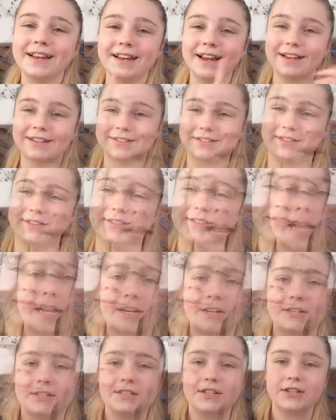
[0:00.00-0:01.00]
Next item. Okay
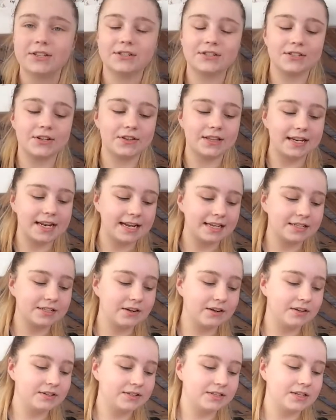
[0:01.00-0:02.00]
guys, so the next
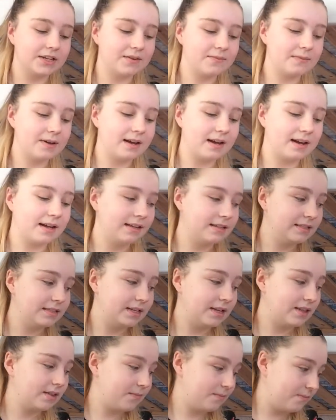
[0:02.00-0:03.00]
item and
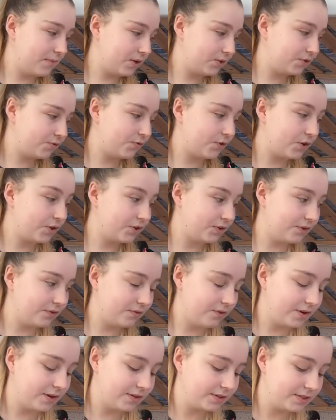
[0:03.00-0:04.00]
the most final
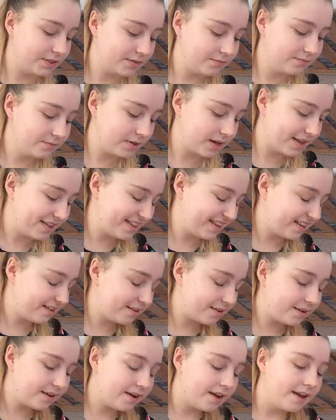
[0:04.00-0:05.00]
item, I
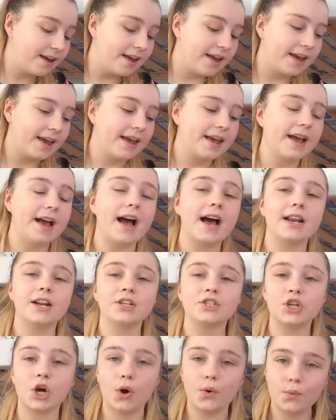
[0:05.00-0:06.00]
think. And I
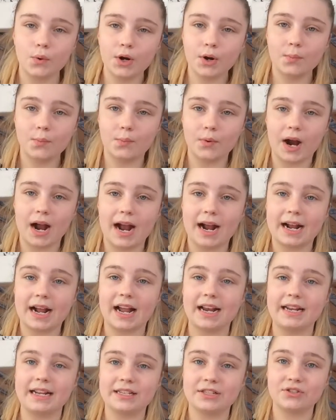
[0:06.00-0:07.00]
don't want to brag,
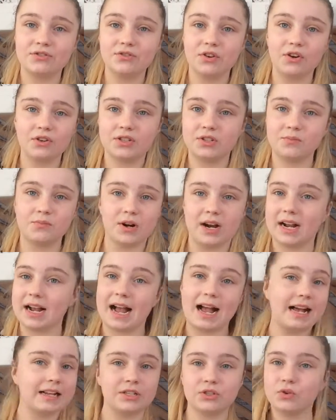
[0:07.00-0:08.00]
and it's not to brag
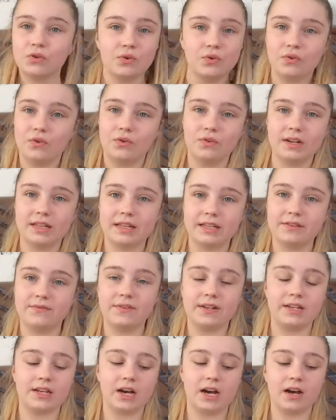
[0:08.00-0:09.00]
at all in this
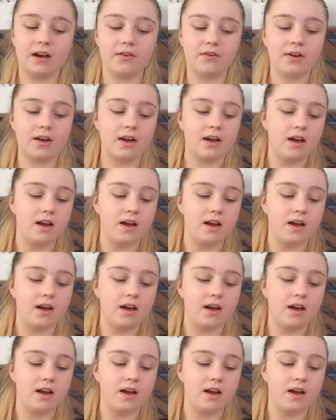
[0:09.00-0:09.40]
video.